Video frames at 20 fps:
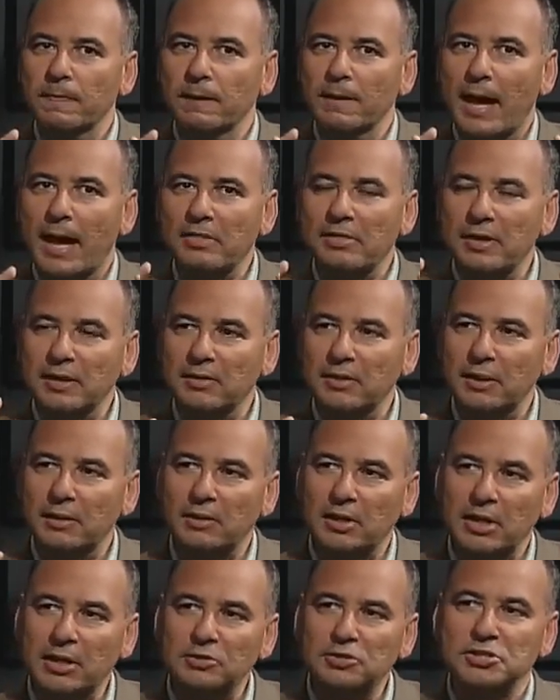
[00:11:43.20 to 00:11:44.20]
I think
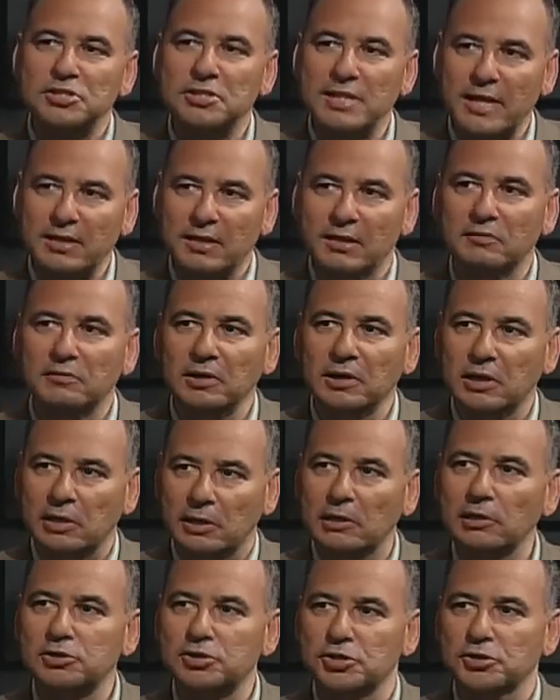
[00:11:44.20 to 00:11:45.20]
the understanding of the
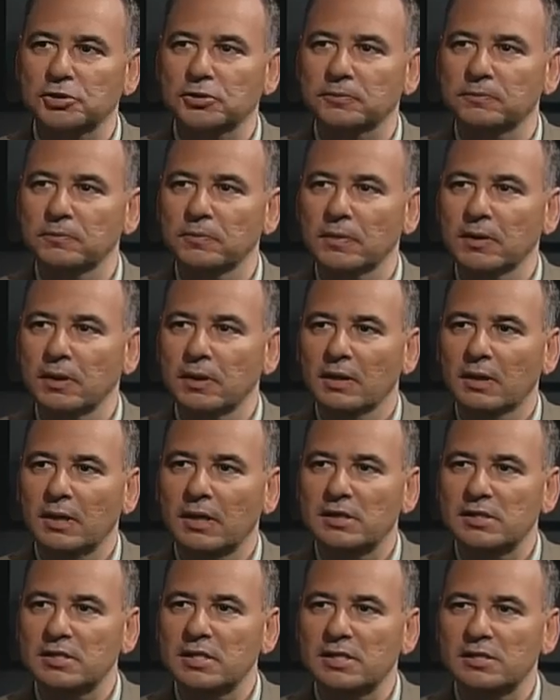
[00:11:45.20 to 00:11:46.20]
culture
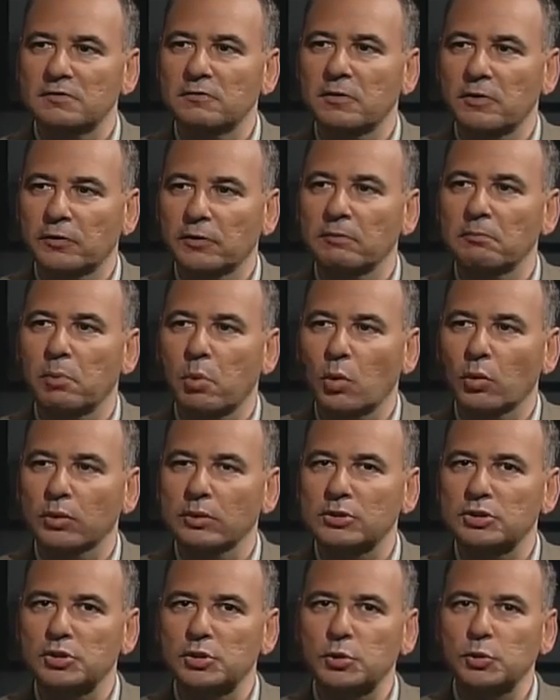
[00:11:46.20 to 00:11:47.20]
is very
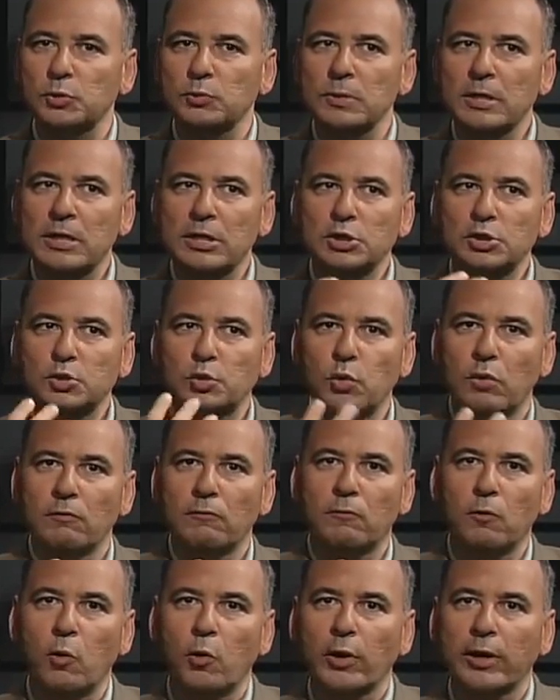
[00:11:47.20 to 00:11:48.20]
important to
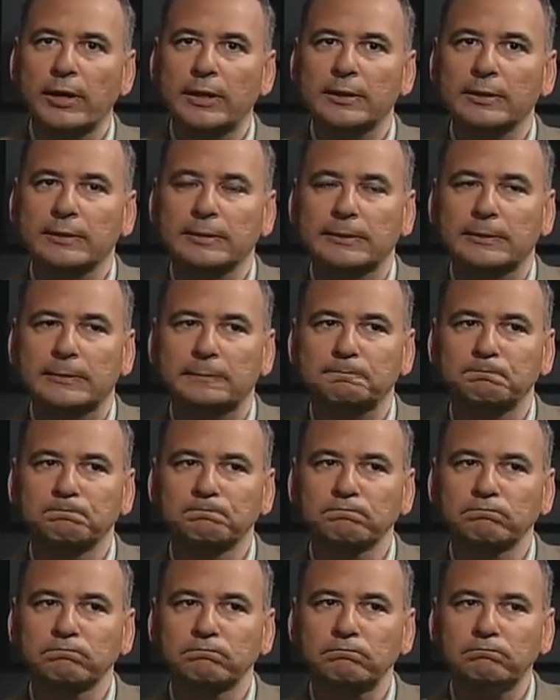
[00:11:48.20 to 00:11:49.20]
avoid
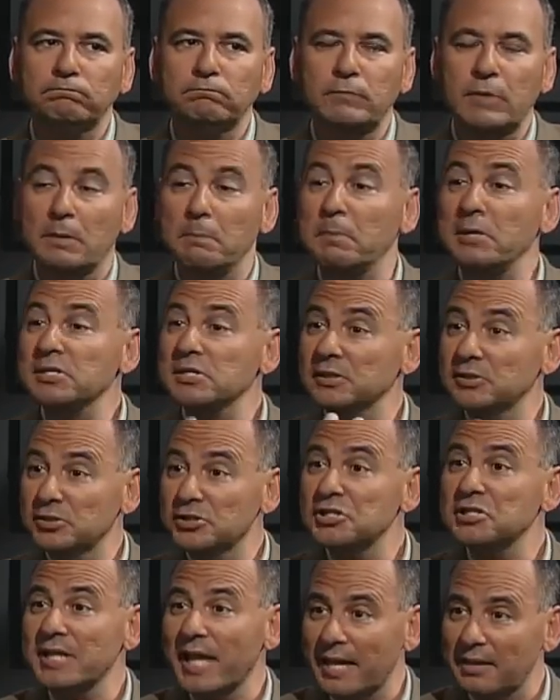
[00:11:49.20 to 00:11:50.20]

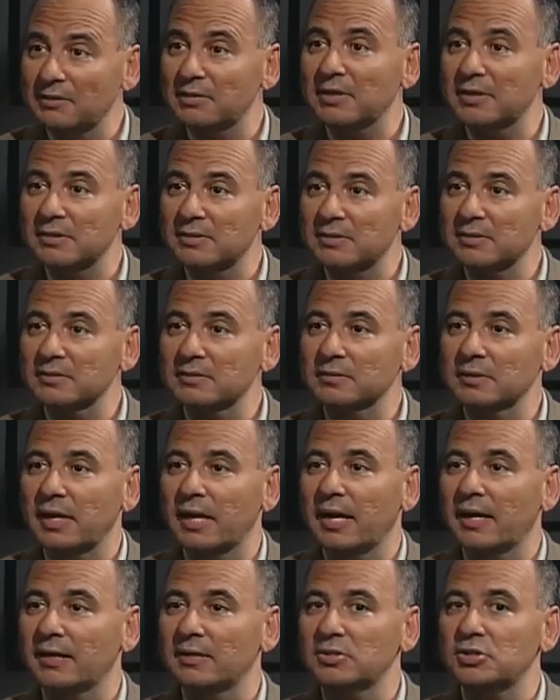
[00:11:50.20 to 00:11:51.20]
misunderstandings
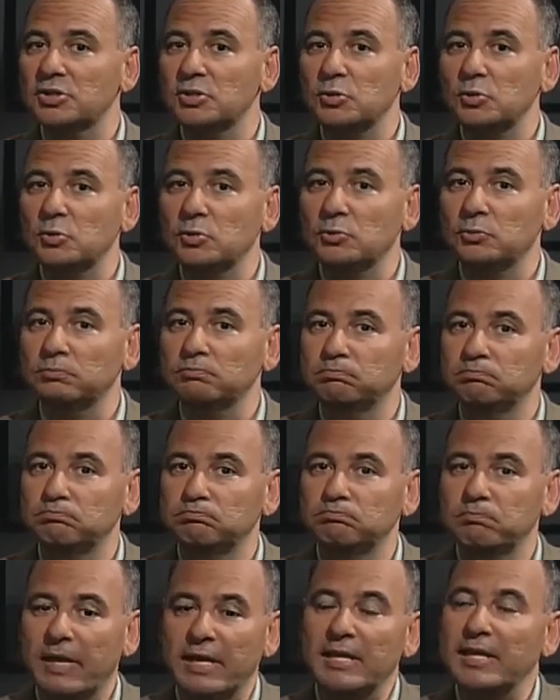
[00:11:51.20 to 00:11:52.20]
and to
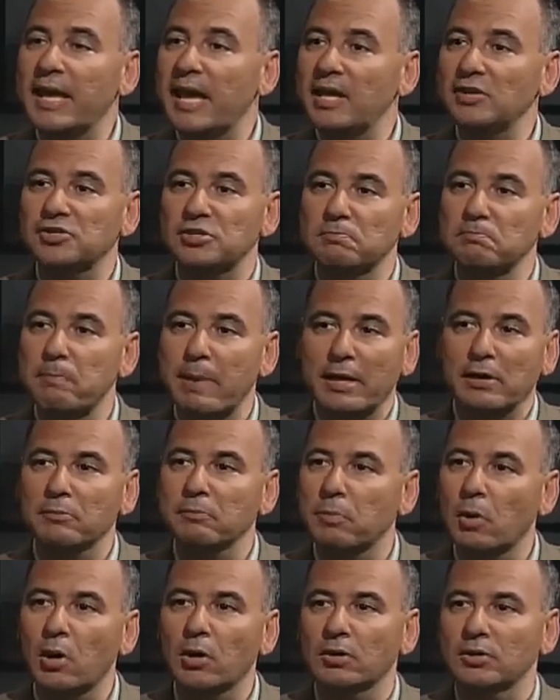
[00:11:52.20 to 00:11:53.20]
engage in better
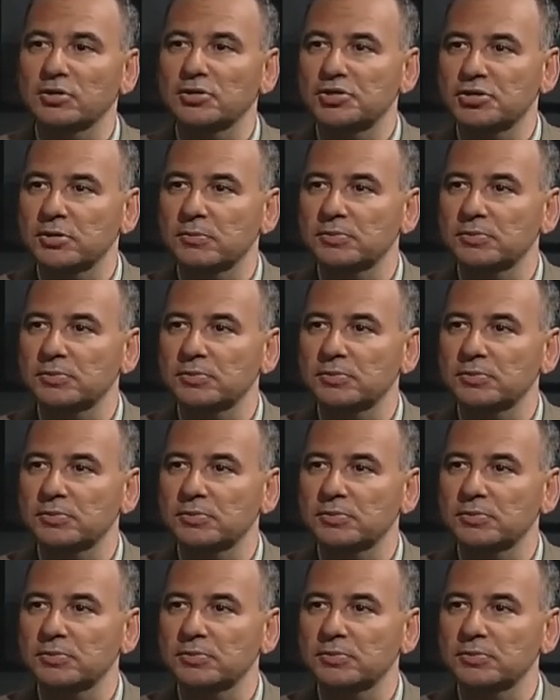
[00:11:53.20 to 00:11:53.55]
partnerships.